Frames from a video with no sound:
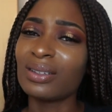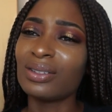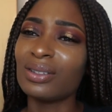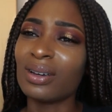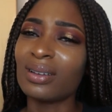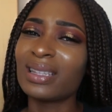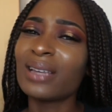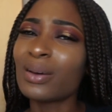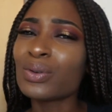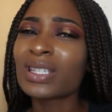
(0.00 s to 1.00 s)

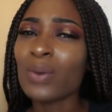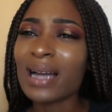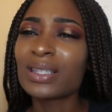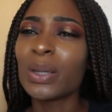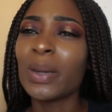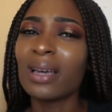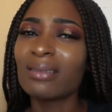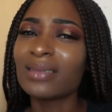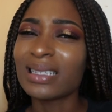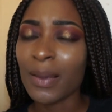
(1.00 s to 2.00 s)
there was swag to
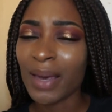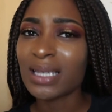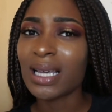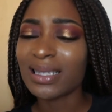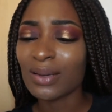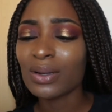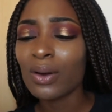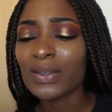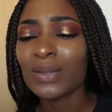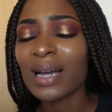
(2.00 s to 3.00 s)
it. Does that make sense? There was a
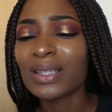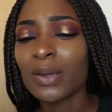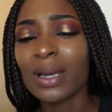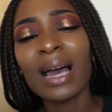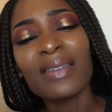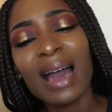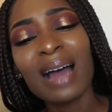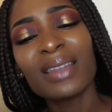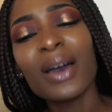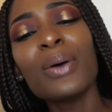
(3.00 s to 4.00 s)
lot of swag to it. Like, they
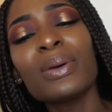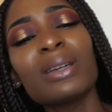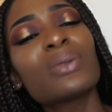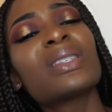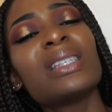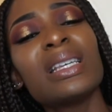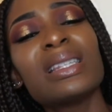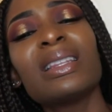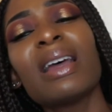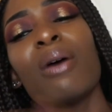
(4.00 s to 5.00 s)
had their own little
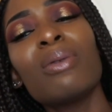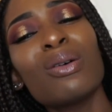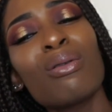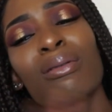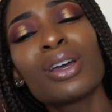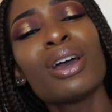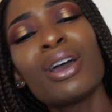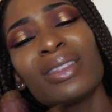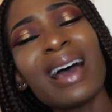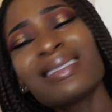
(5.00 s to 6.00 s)
seasoning,
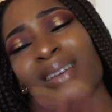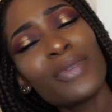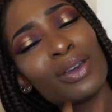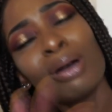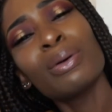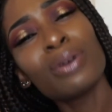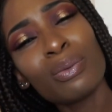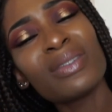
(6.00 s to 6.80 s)
they had something going on